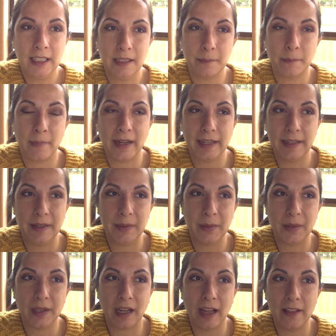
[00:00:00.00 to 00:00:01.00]
My
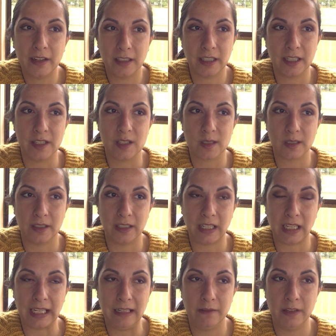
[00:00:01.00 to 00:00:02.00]
other concern,
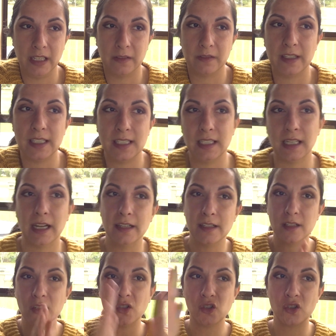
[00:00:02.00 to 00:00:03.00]
even if it
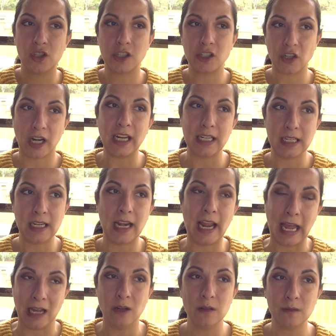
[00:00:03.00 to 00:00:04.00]
does straighten
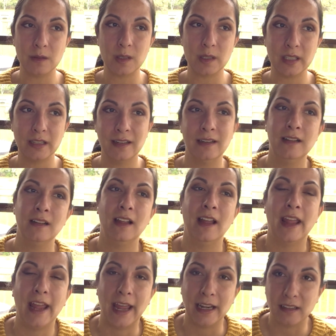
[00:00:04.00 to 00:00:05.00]
out
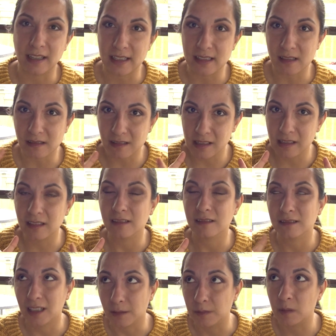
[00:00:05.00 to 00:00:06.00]
and gets a
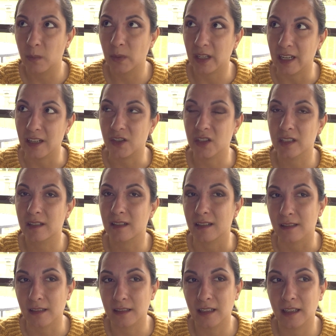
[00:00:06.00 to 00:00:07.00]
couple more inches,
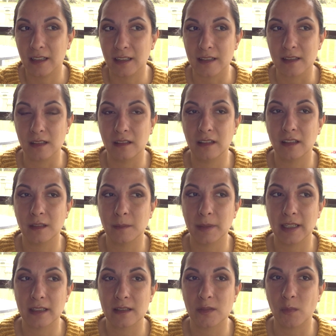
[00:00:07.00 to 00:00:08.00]
because it is a little
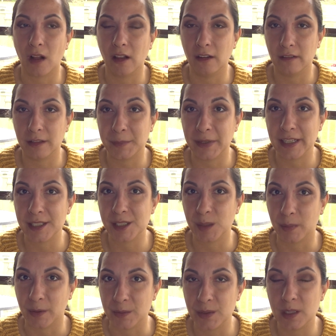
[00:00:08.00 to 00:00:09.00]
bit smaller than what it's
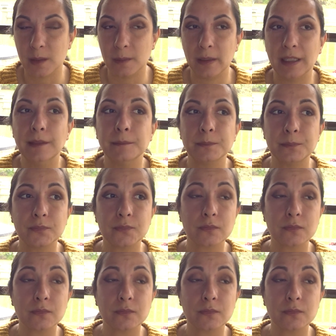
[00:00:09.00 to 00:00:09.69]
supposed to be,